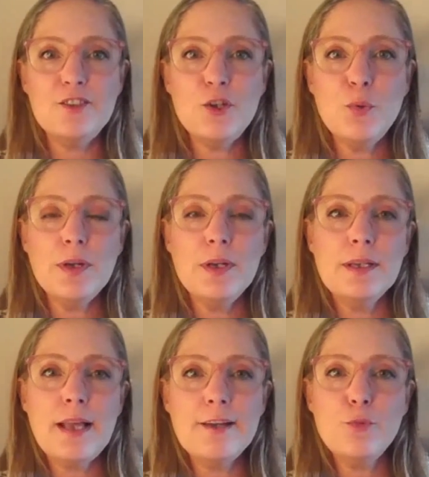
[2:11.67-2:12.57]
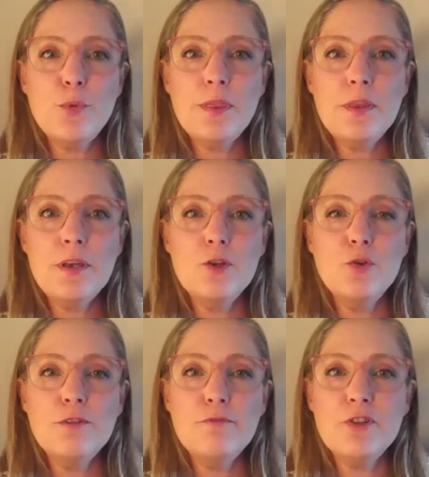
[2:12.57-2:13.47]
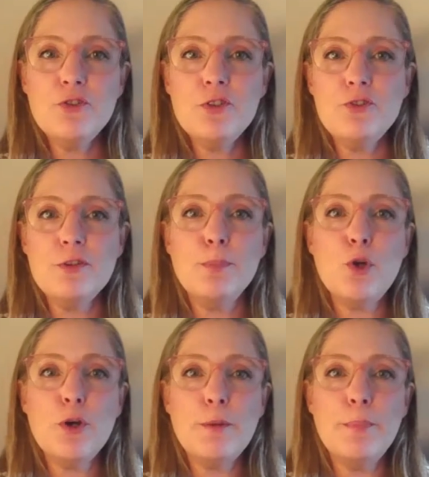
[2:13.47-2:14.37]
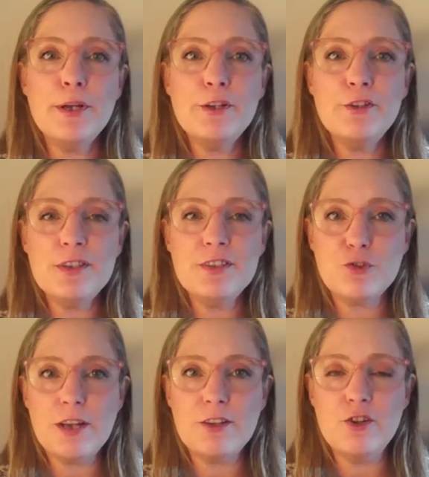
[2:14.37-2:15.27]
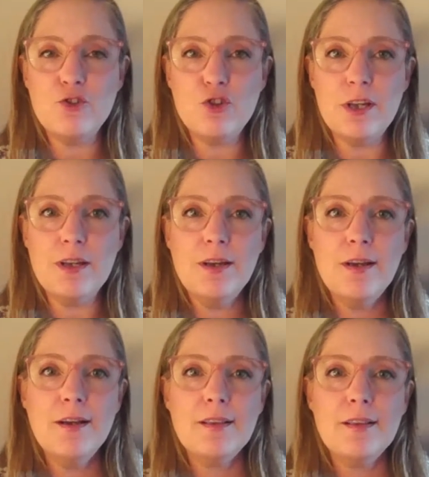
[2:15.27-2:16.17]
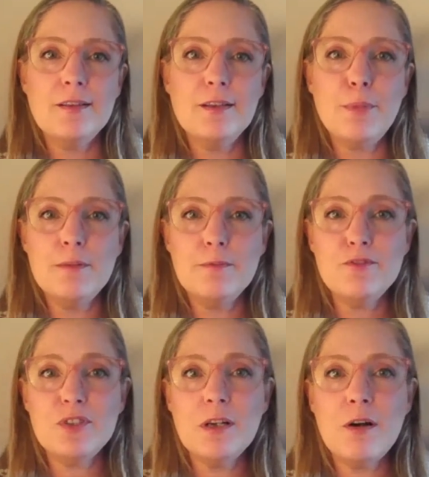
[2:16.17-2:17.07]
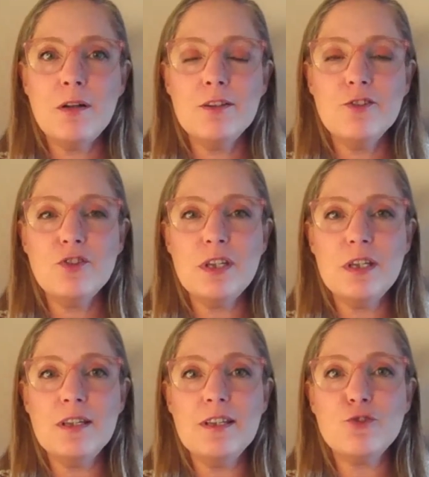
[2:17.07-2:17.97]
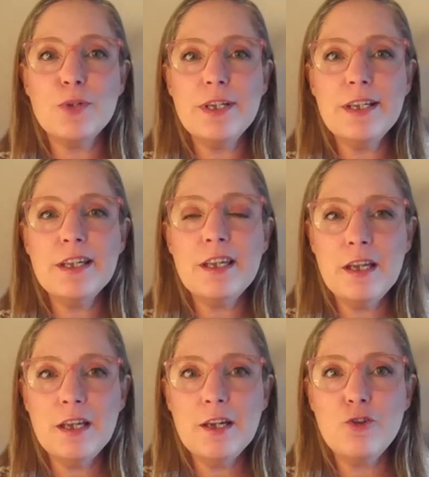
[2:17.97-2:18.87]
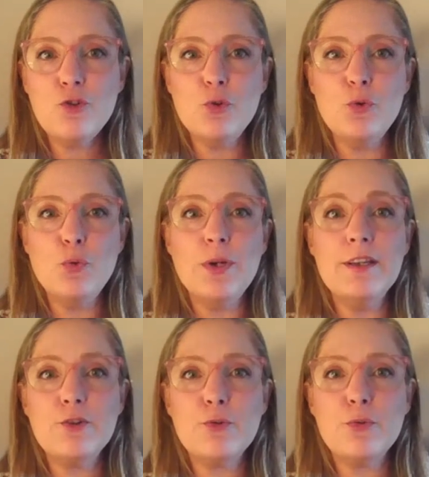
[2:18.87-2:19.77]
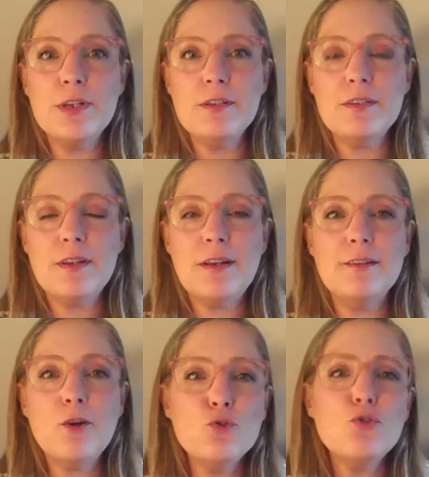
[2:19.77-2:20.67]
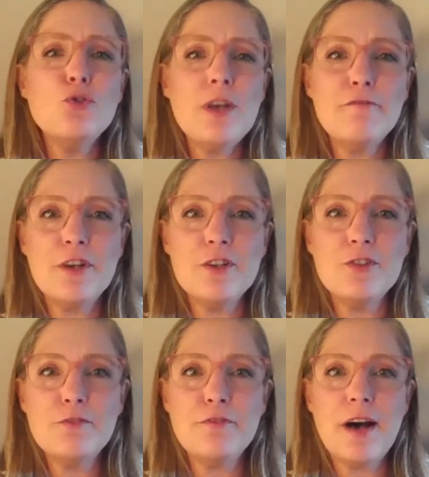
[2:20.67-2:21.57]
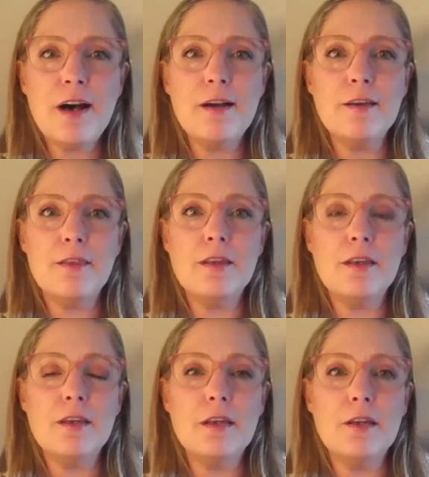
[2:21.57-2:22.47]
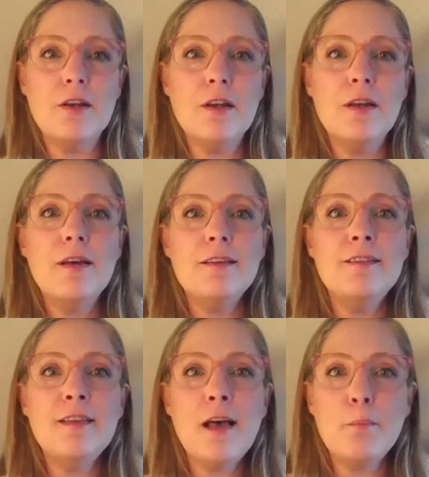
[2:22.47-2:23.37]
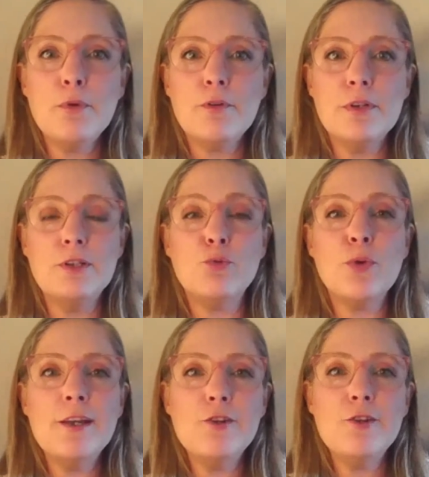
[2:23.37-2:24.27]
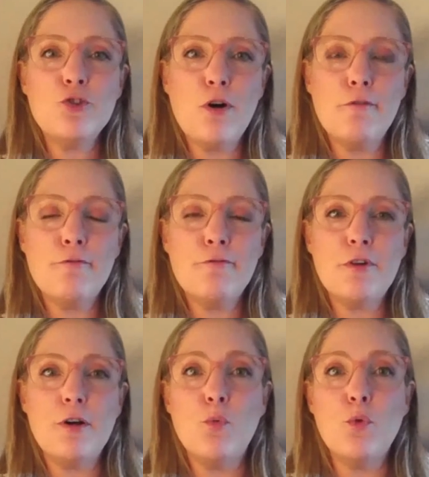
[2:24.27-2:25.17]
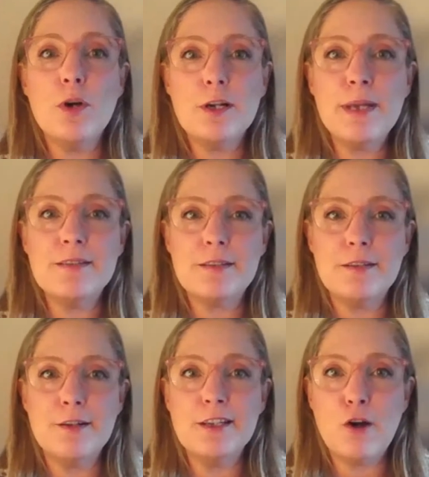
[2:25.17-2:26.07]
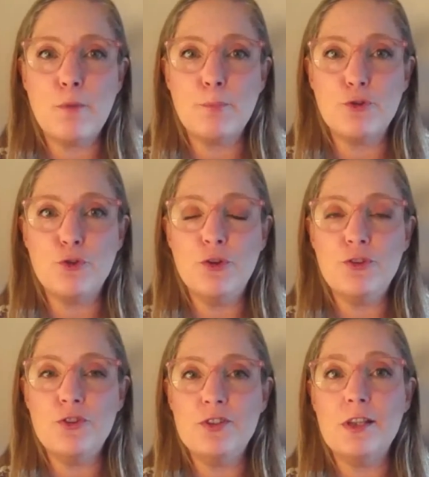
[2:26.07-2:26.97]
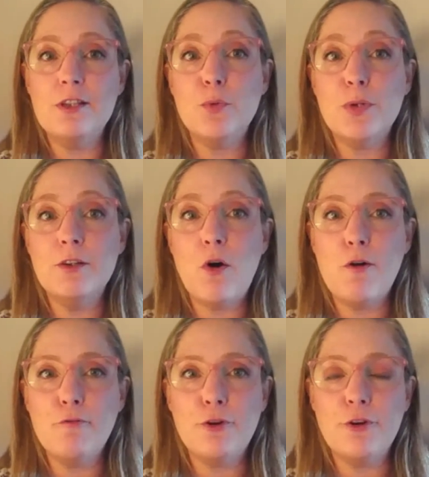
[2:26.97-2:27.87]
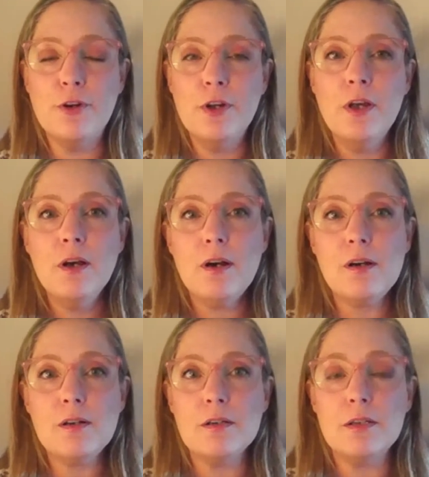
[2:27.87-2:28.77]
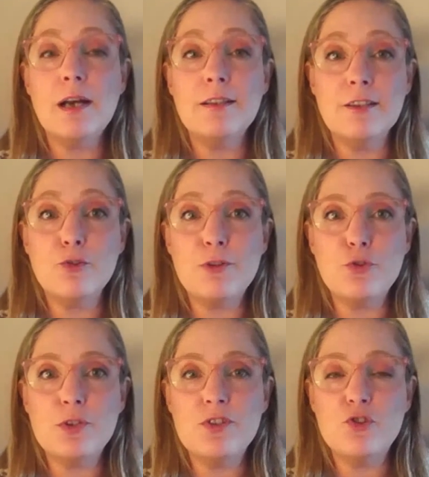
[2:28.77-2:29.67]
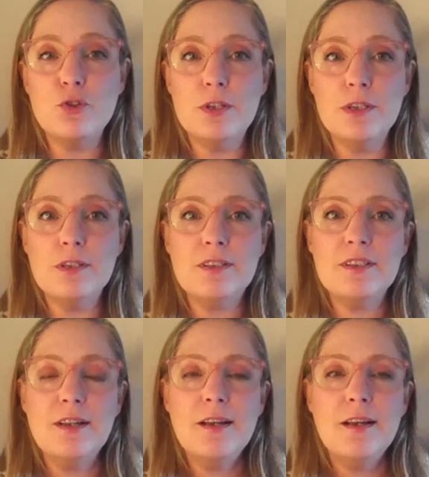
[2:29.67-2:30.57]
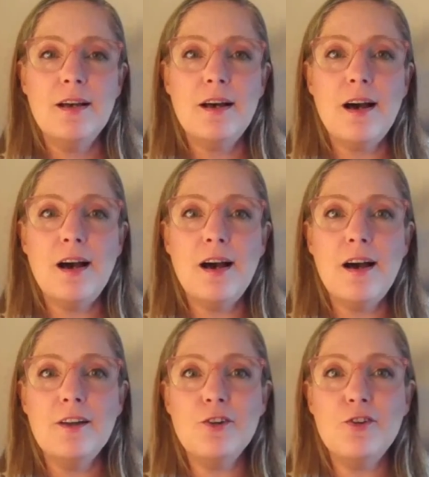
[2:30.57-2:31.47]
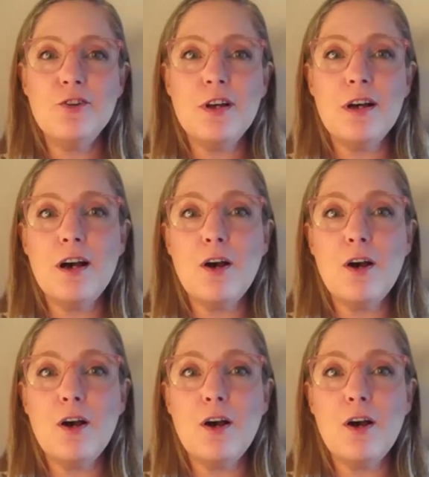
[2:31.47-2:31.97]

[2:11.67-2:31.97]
So in line with the university's employability strategy, the Department of Psychology is really keen to increase and also diversify the number and range of work-based learning opportunities that we can offer our undergraduate students. And